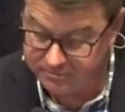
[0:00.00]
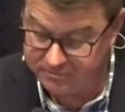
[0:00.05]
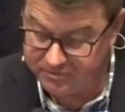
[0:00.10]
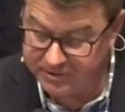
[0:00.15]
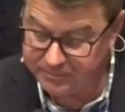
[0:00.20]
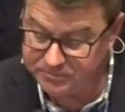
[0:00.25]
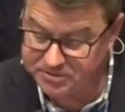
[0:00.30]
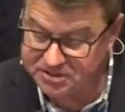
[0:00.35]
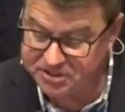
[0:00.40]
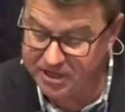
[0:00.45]

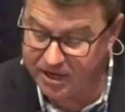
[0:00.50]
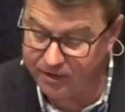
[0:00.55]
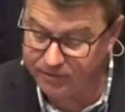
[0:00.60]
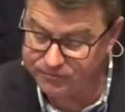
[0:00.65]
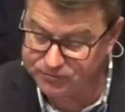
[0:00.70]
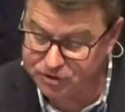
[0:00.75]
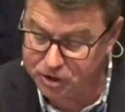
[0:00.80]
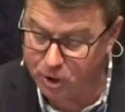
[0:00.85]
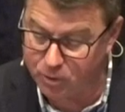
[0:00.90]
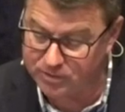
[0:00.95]

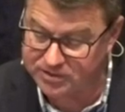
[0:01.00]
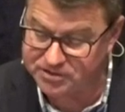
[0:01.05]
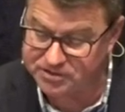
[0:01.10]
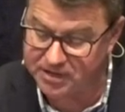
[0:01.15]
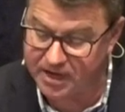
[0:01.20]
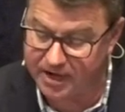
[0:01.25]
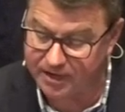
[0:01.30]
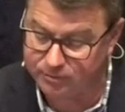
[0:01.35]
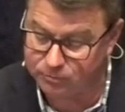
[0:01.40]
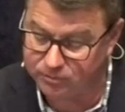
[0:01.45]
themselves go
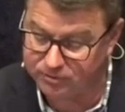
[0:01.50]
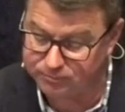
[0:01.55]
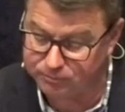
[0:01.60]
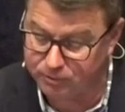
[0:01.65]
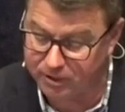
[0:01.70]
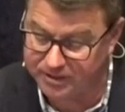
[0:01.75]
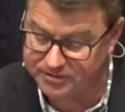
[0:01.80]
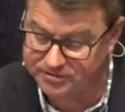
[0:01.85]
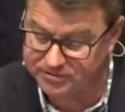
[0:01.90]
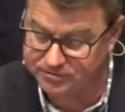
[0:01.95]
aside with
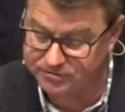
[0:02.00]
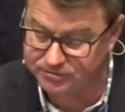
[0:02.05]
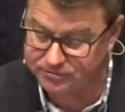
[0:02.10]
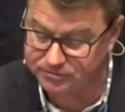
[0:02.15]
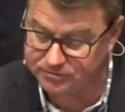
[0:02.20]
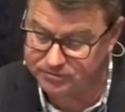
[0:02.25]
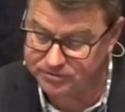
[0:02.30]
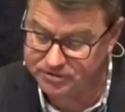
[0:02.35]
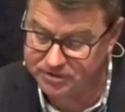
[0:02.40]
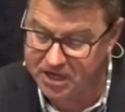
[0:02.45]

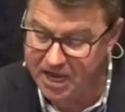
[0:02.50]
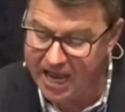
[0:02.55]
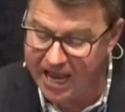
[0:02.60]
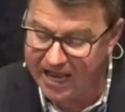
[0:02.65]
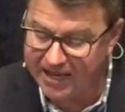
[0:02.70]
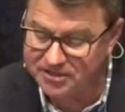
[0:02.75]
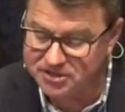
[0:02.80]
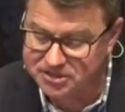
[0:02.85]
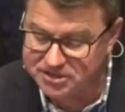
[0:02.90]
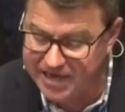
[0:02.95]
prostitutes
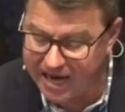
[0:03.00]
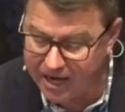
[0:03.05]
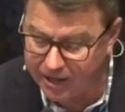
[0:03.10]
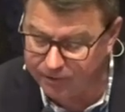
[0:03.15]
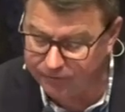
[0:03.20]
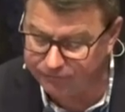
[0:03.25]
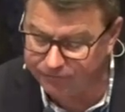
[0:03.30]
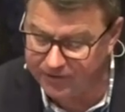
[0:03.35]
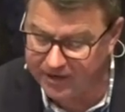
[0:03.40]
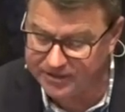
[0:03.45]
and
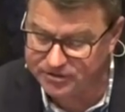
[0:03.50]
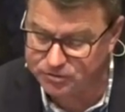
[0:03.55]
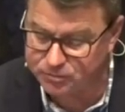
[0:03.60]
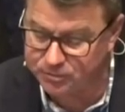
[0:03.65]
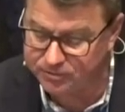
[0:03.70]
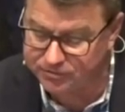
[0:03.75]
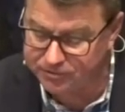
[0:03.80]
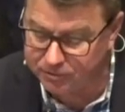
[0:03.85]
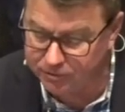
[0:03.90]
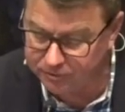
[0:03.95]
sacrifice
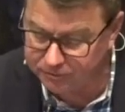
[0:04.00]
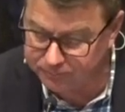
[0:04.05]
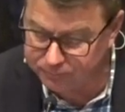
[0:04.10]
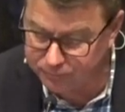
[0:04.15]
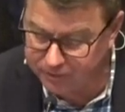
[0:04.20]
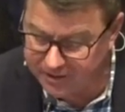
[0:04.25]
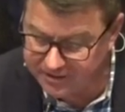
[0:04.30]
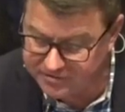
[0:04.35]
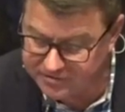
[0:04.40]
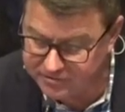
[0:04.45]
with cult
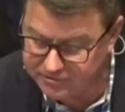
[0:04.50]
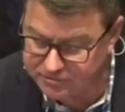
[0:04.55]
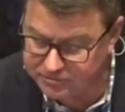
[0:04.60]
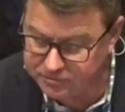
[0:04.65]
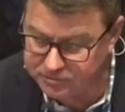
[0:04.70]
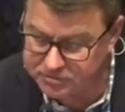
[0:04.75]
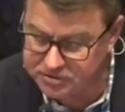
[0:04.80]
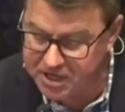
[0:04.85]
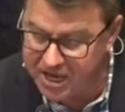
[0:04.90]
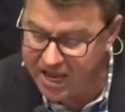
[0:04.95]

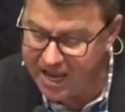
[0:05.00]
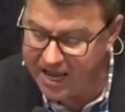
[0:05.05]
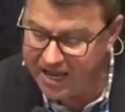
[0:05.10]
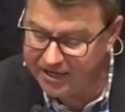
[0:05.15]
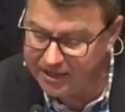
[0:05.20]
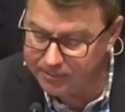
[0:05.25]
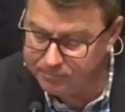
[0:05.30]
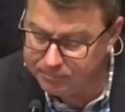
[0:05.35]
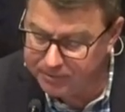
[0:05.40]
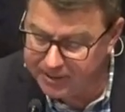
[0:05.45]
prostitutes,
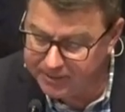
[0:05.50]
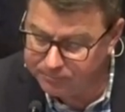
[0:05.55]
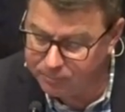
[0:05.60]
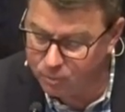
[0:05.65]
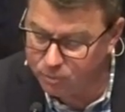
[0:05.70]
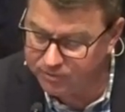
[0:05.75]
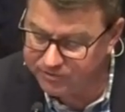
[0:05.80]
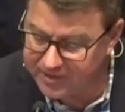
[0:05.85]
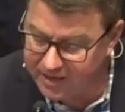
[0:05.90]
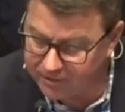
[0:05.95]
and a
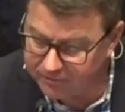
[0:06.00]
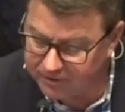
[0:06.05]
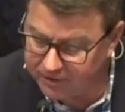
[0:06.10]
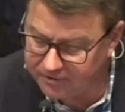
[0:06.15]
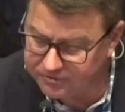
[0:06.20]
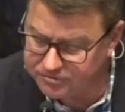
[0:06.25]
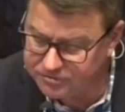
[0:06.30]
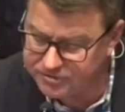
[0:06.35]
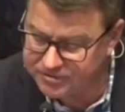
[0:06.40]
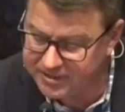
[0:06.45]
people without
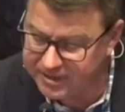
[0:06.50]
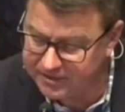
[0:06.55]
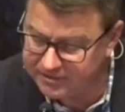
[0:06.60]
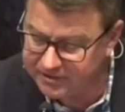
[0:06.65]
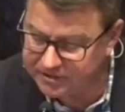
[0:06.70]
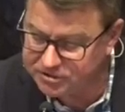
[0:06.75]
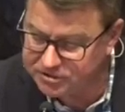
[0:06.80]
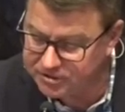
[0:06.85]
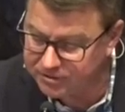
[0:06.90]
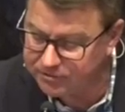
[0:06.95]

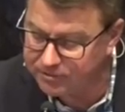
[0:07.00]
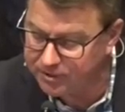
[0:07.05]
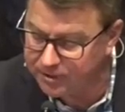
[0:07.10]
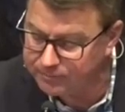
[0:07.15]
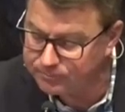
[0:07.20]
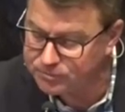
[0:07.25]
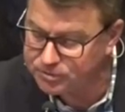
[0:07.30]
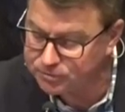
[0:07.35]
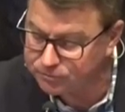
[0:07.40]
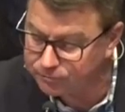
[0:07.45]
understanding shall
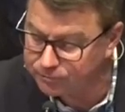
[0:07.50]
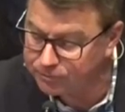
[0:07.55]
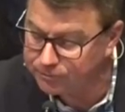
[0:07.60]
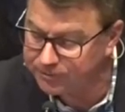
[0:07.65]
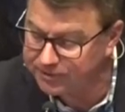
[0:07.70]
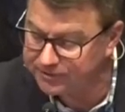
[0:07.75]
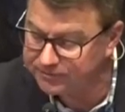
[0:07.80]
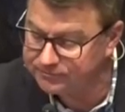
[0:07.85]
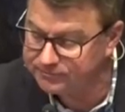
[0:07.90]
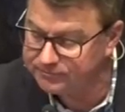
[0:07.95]
come to
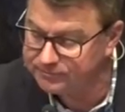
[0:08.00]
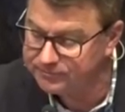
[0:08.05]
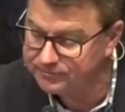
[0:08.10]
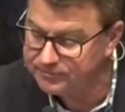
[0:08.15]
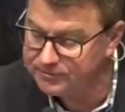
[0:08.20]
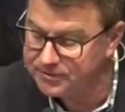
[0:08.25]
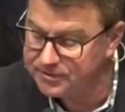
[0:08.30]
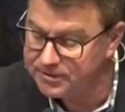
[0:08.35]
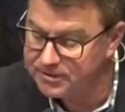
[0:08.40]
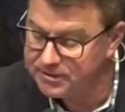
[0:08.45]
ruin.
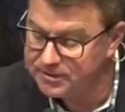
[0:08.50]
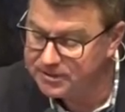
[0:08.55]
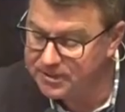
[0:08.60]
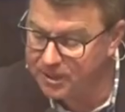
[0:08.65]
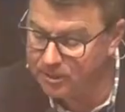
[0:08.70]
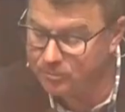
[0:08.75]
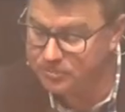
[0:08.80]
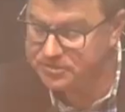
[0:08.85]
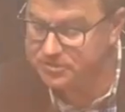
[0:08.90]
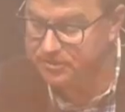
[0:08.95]

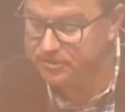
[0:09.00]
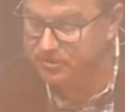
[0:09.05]
Now, I want